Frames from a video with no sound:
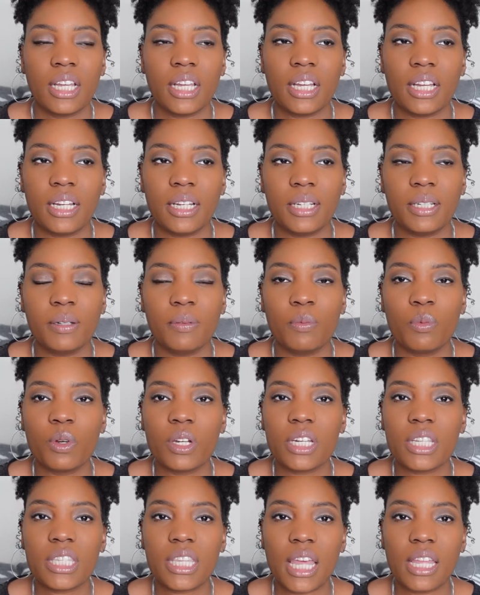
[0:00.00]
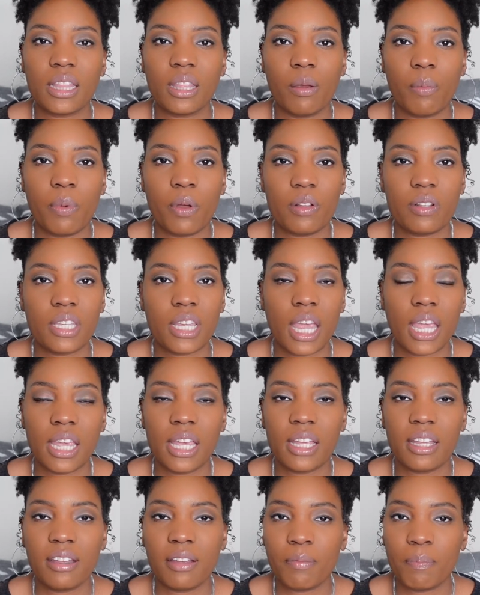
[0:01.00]
what is that, the
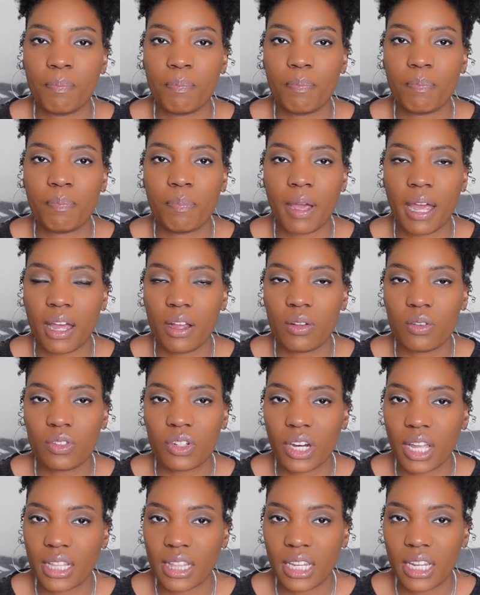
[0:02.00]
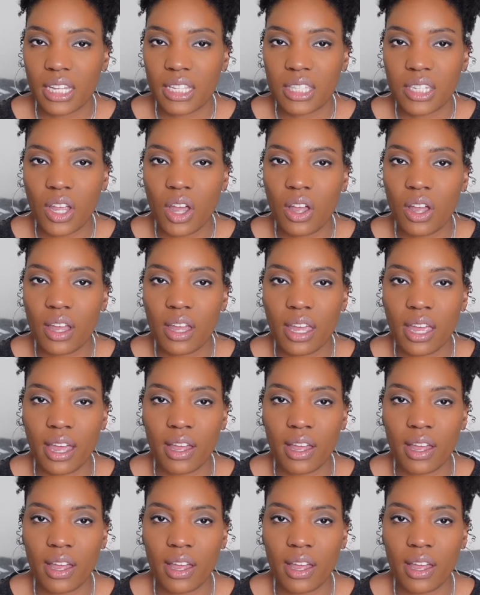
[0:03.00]
Bottega pouch, I think it's called.